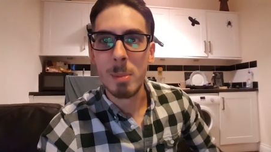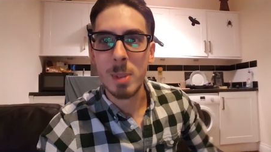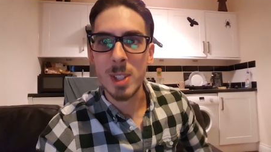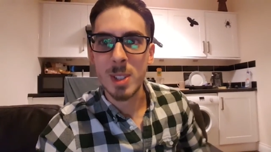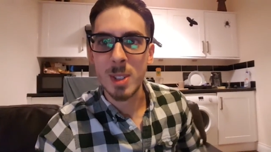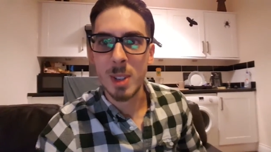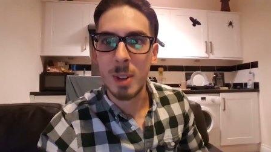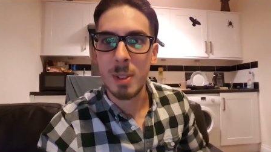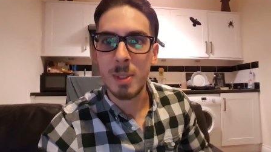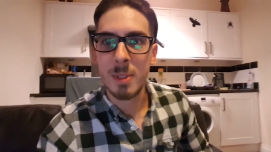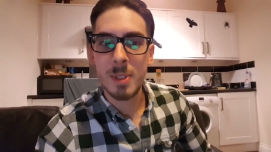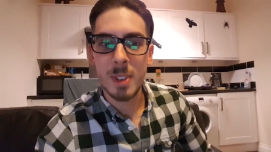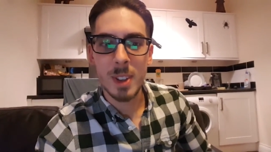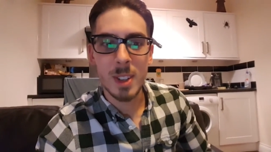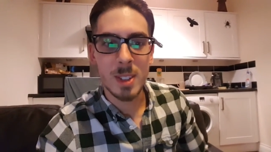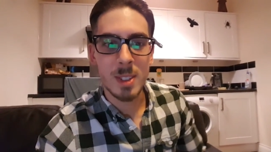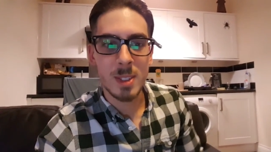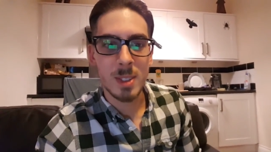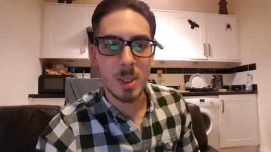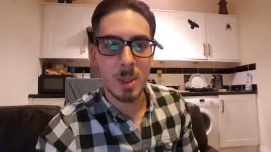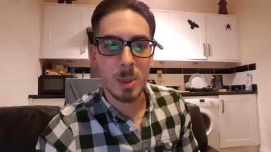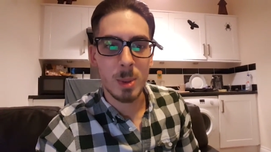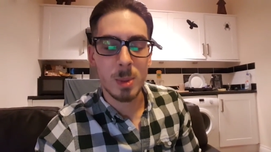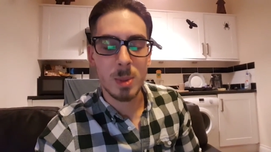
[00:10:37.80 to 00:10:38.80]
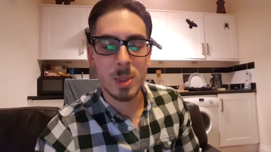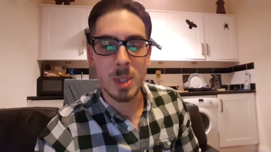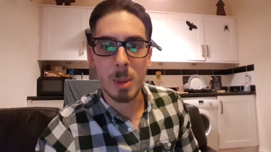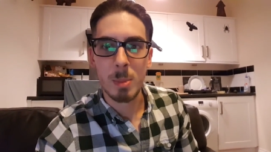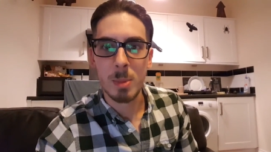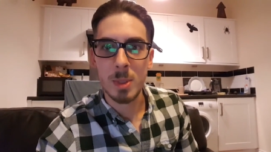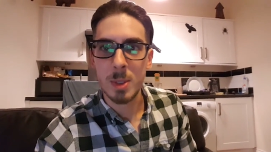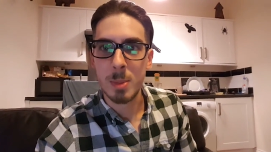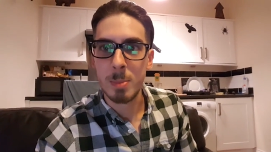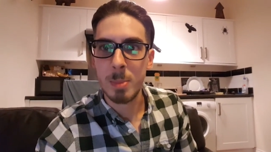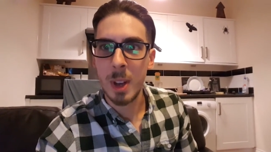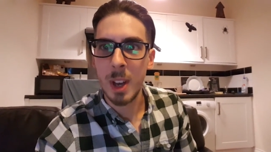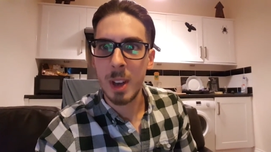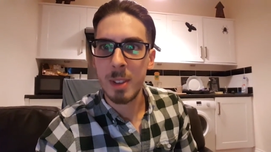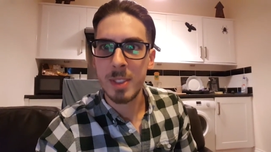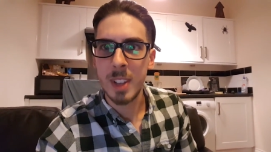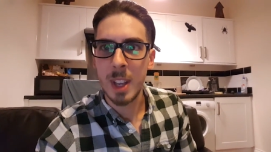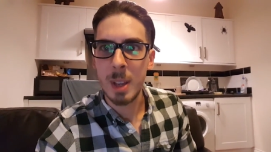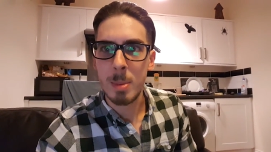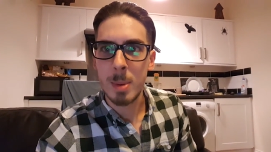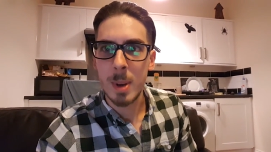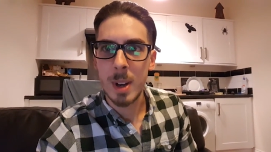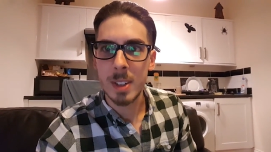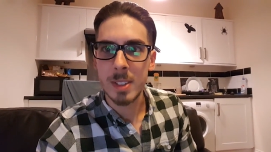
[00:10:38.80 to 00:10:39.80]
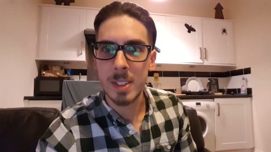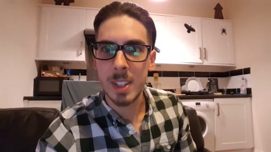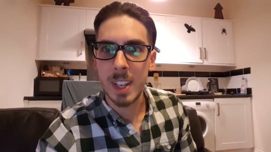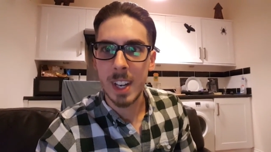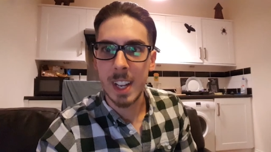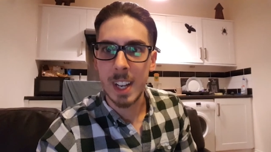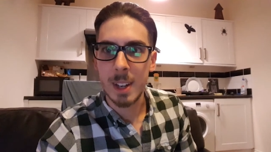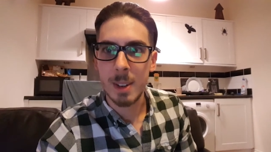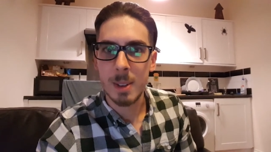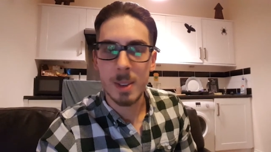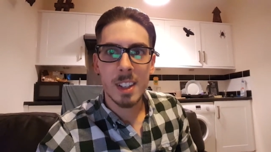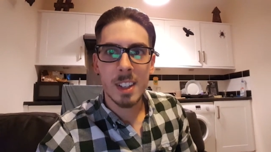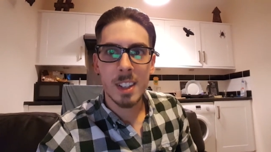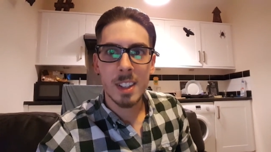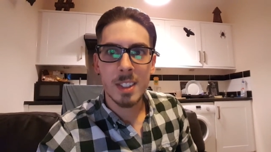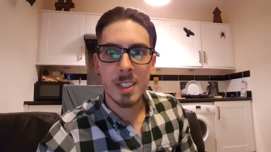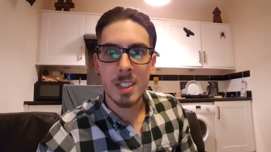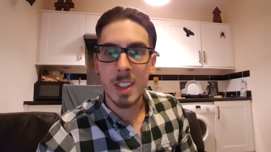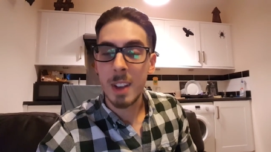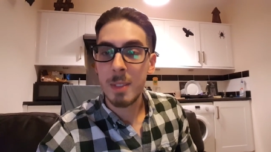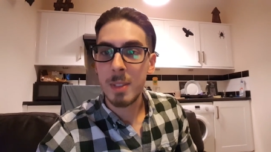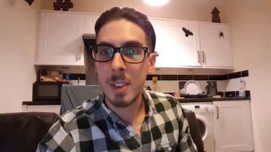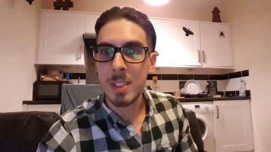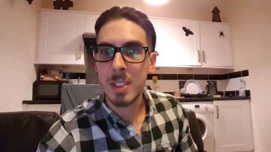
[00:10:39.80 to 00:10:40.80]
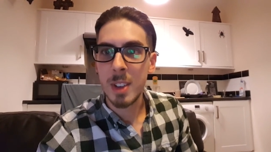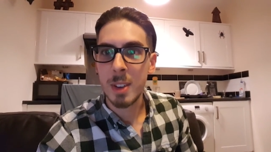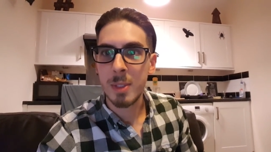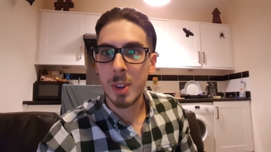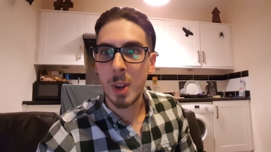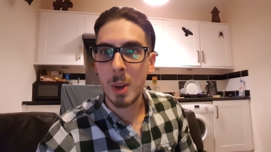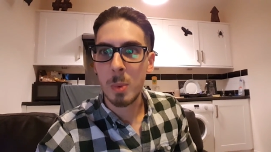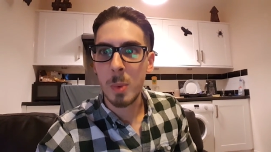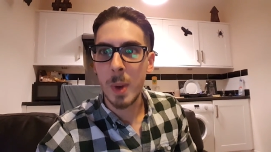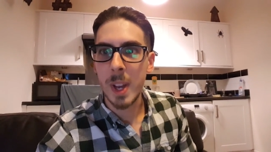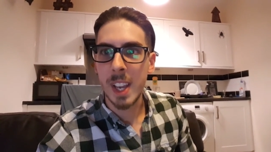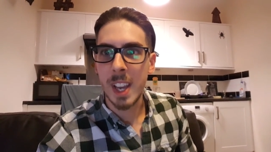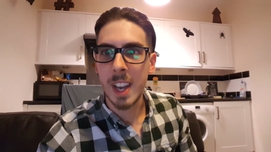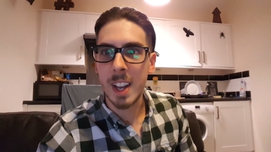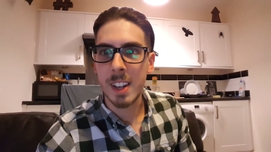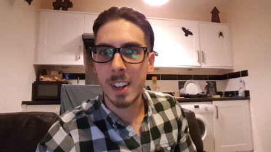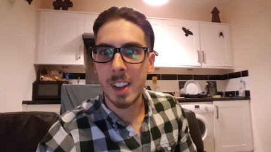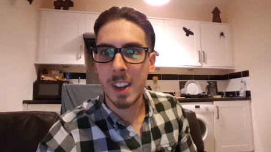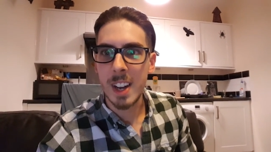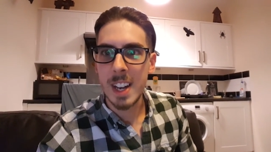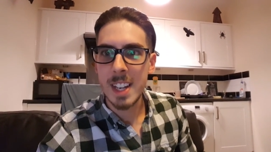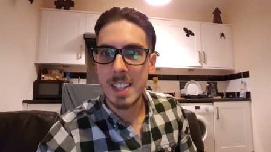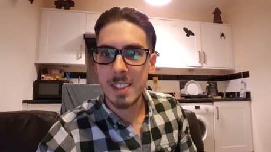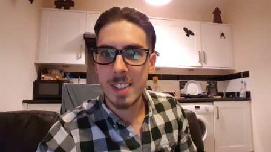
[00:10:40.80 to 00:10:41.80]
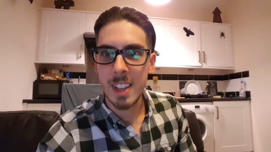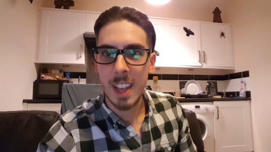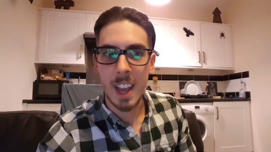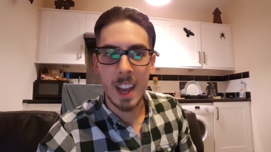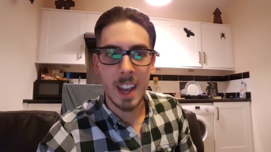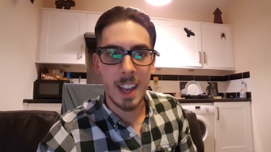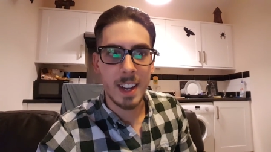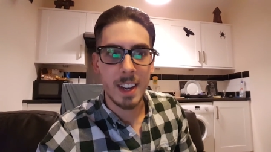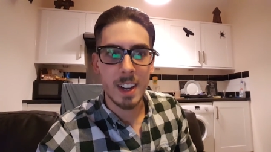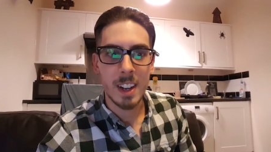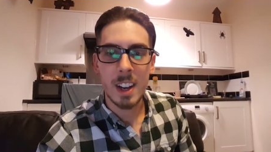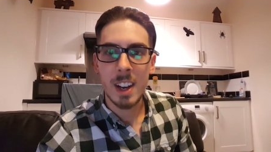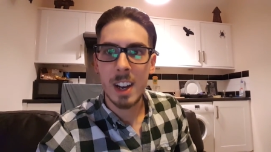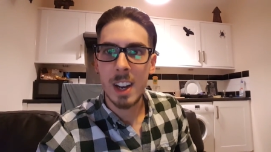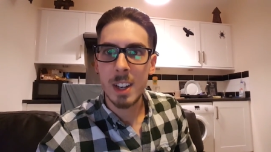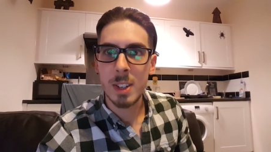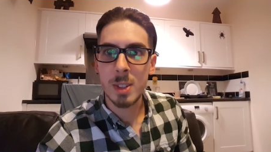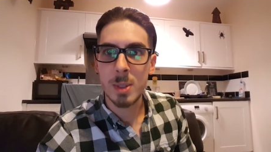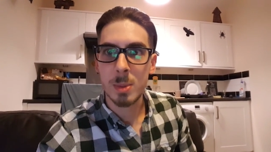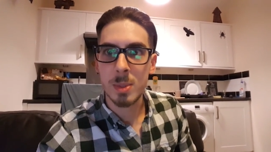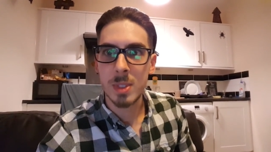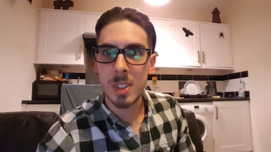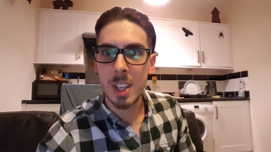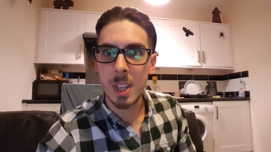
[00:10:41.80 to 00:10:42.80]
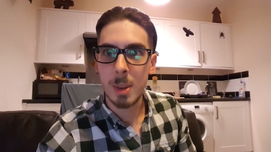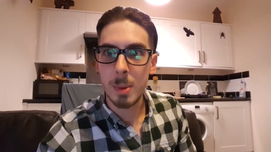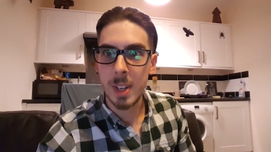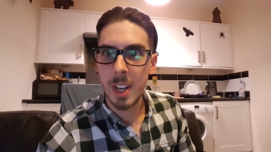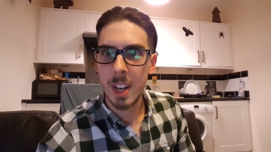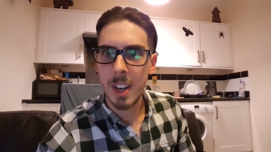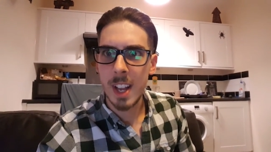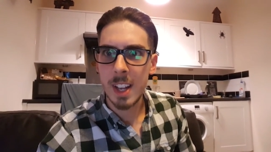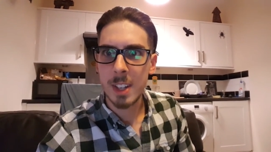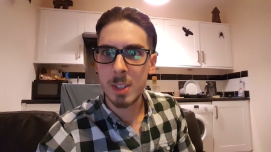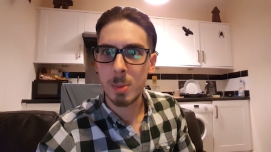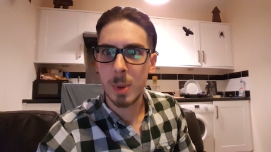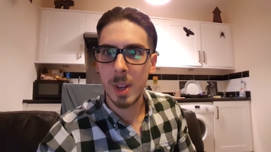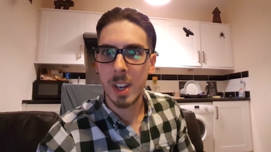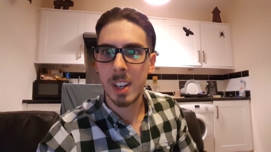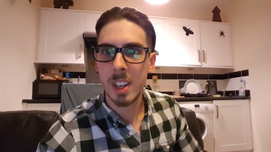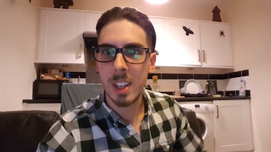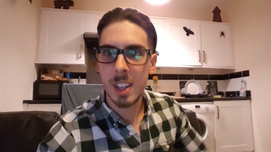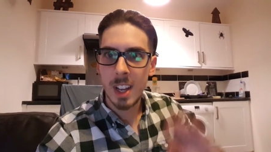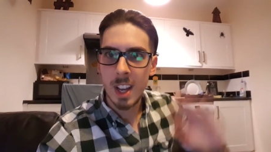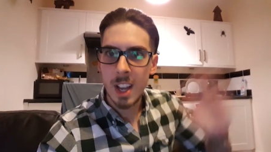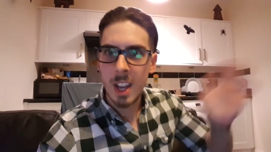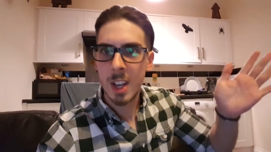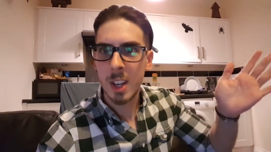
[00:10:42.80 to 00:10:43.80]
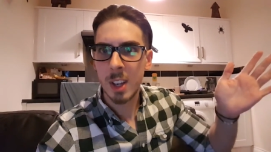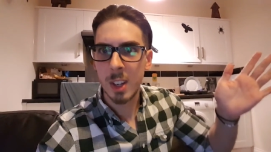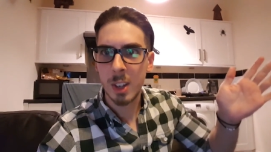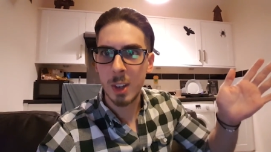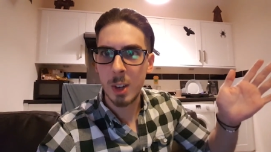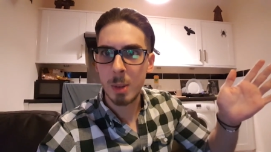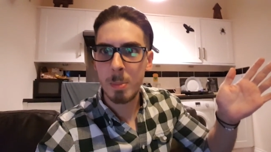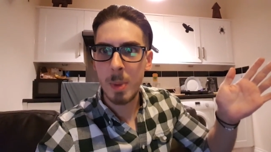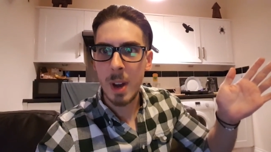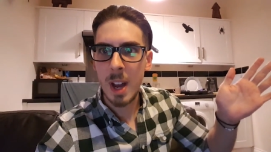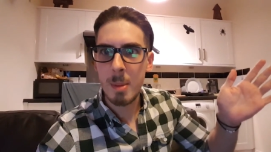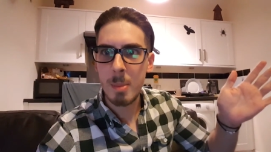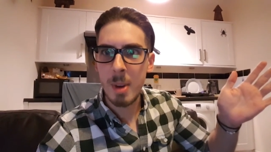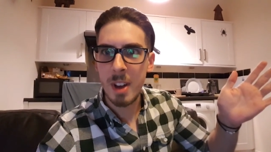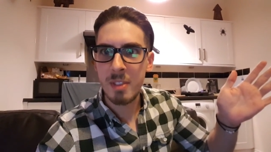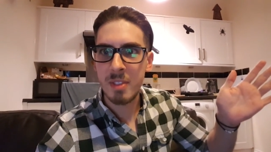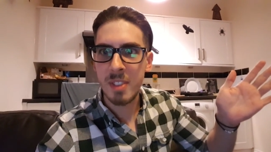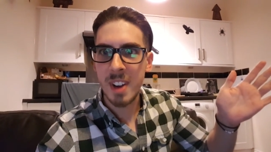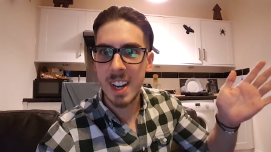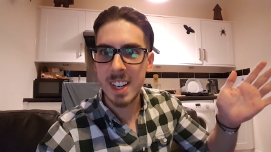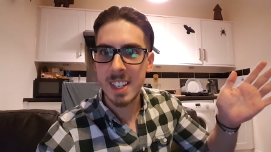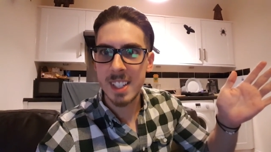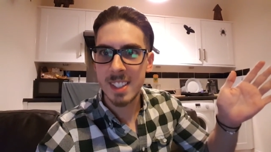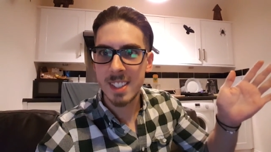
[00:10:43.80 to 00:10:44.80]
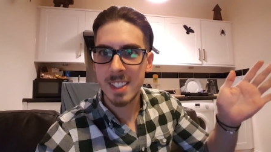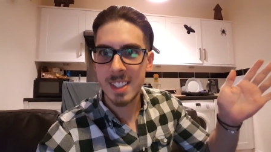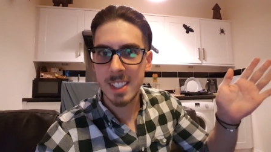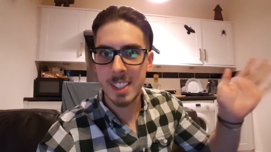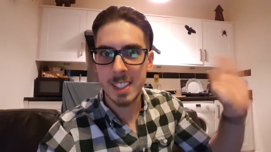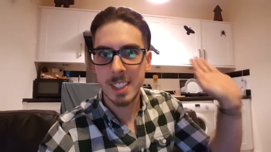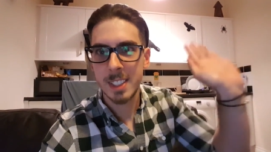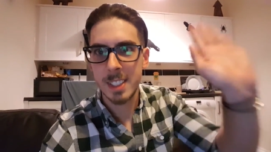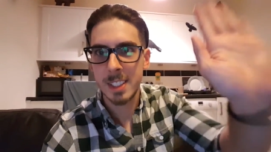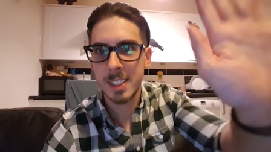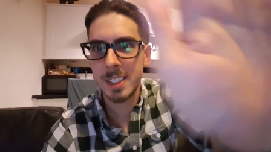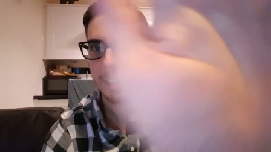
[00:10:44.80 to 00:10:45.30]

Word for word: just off to someone's birthday party now. So have yourself a good weekend, guys, and I shall see you in the next one. Goodbye, my friends.